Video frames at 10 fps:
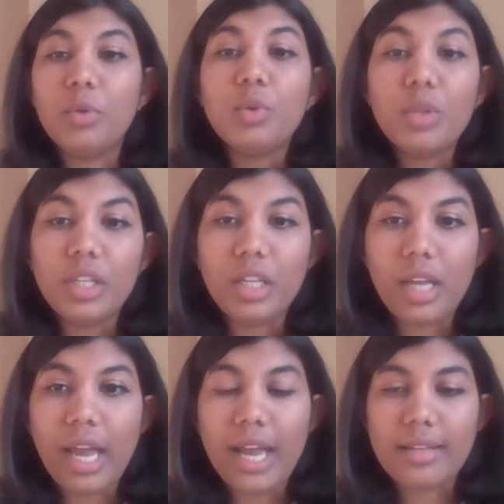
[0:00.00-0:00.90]

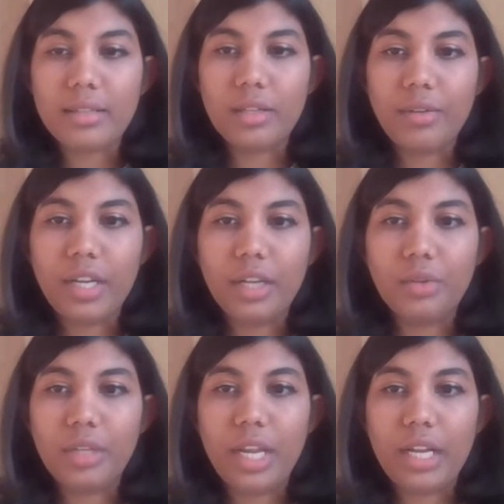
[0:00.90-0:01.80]
Google has a really
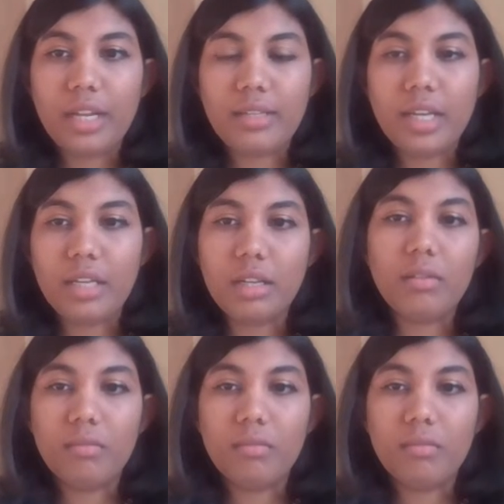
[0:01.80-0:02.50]
good data set.